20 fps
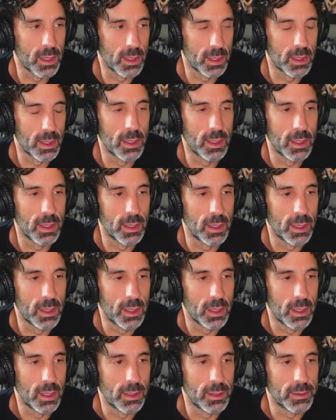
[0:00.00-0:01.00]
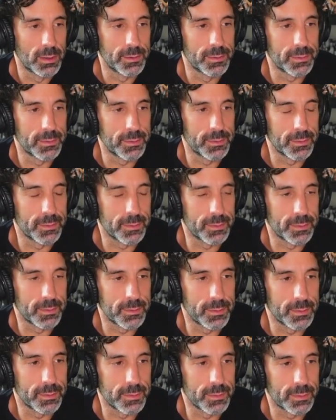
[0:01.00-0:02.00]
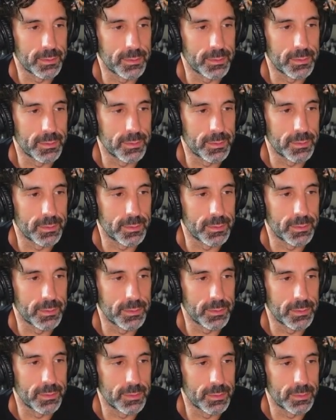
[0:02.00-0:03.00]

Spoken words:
This person isn't speaking.